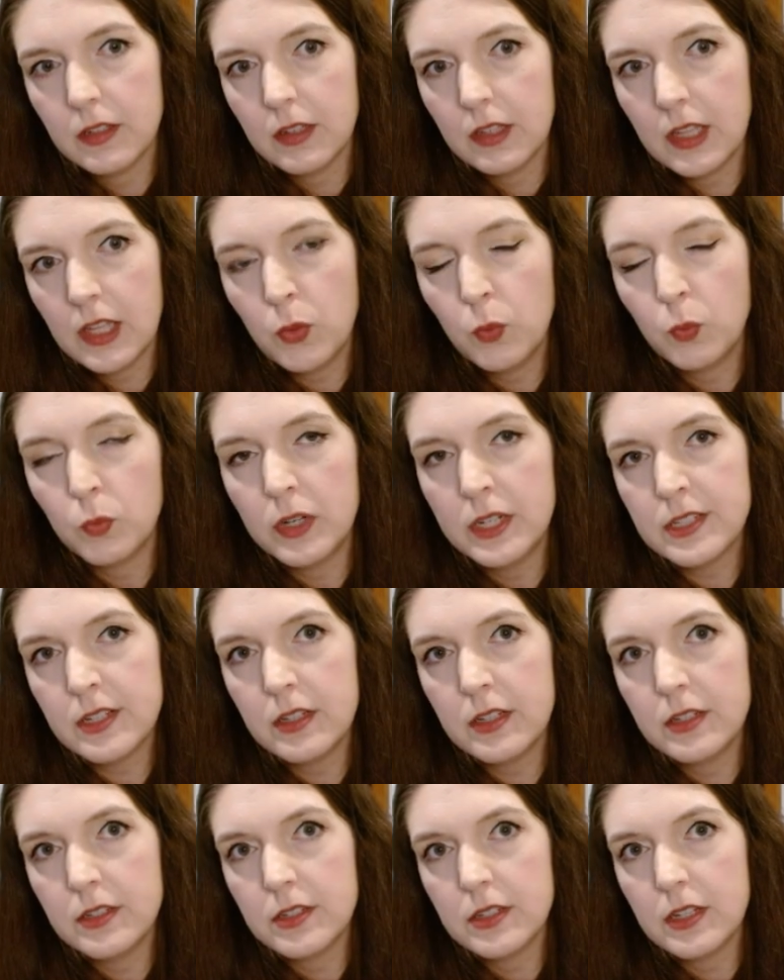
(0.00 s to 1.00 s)
it
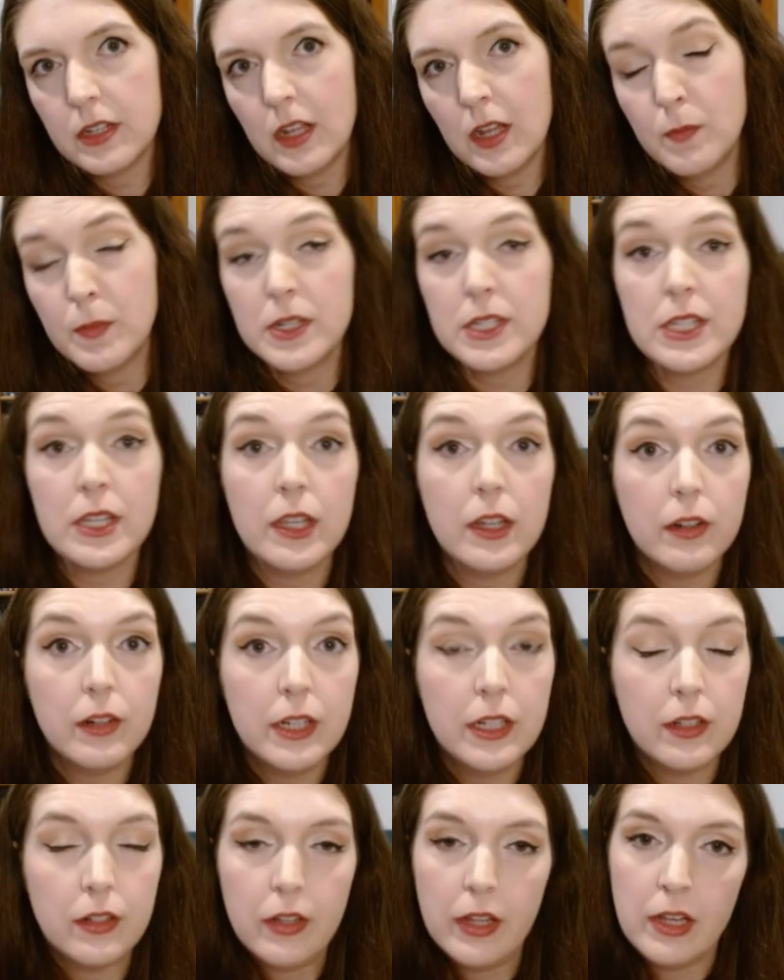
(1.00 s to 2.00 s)
wasn't a
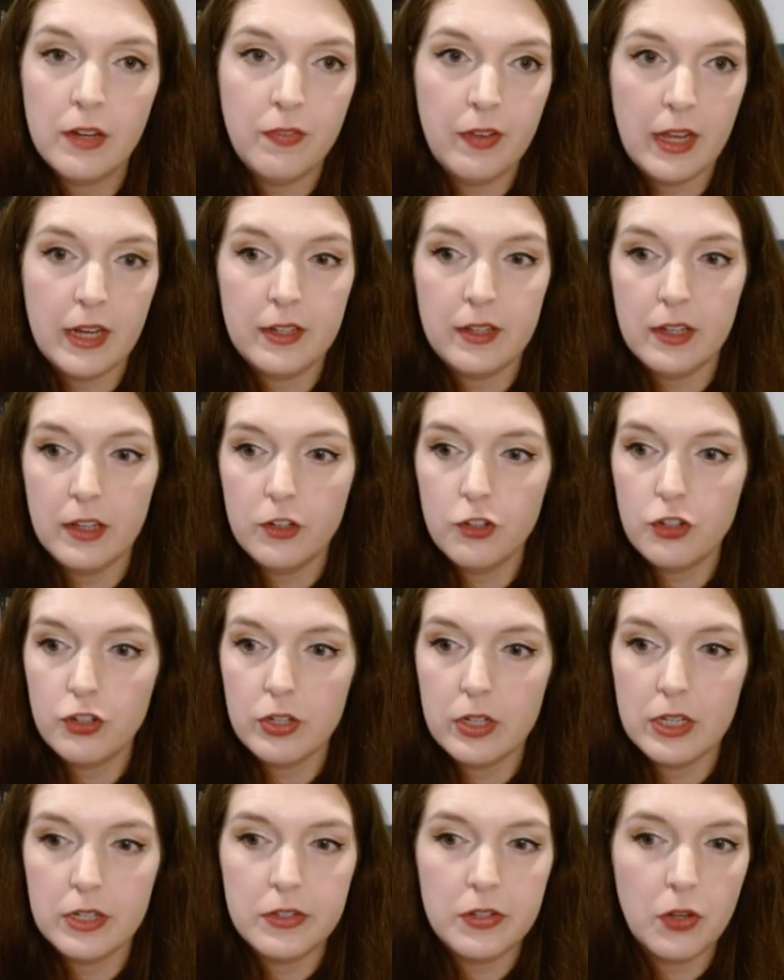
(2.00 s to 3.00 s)
material advantage
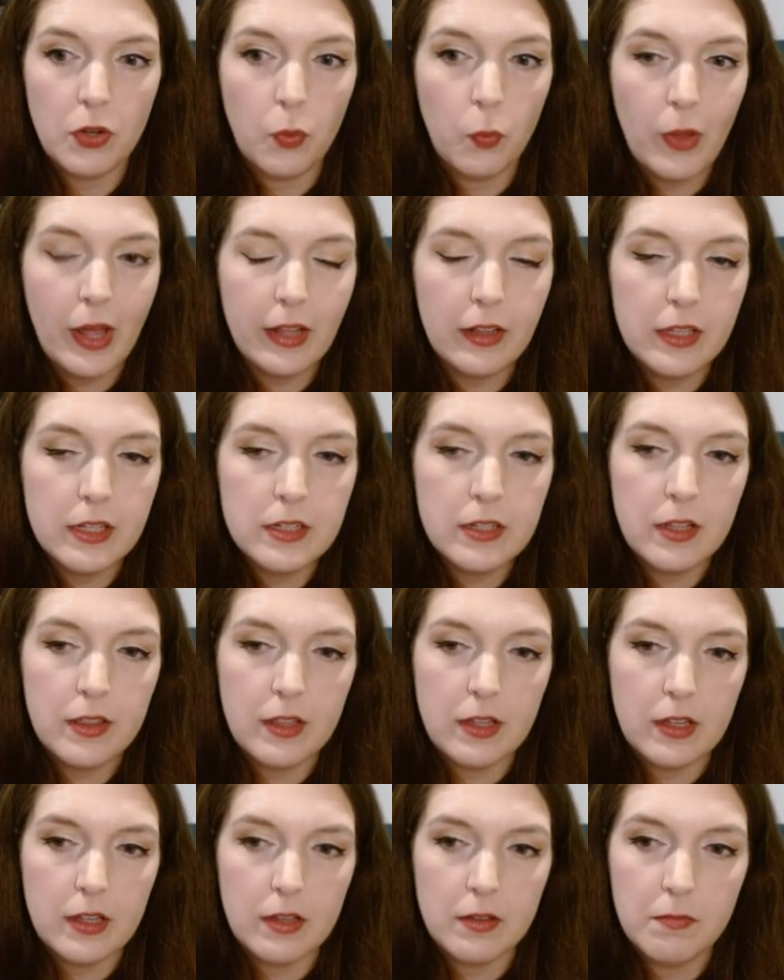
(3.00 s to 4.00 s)
until well into
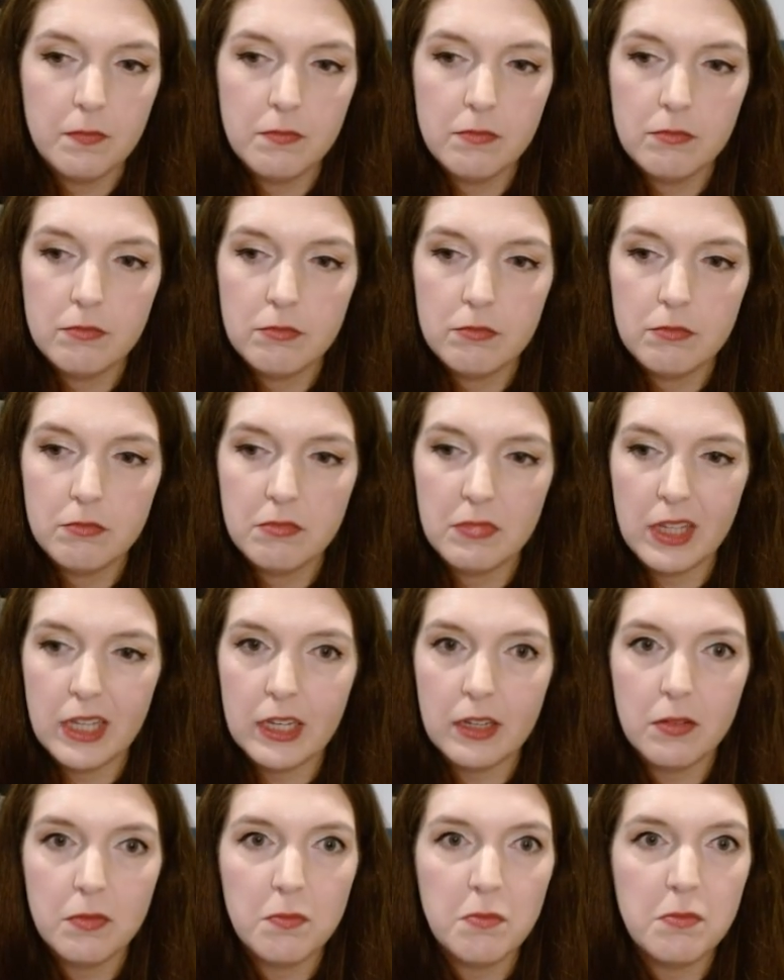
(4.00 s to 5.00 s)
the
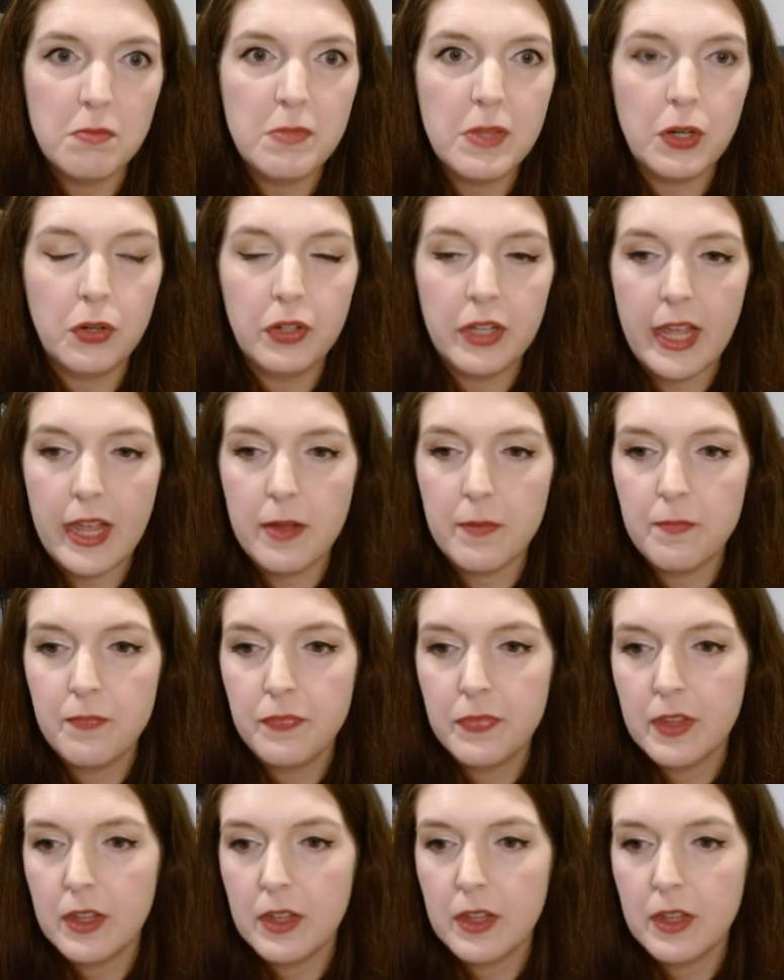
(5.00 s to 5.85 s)
middle game.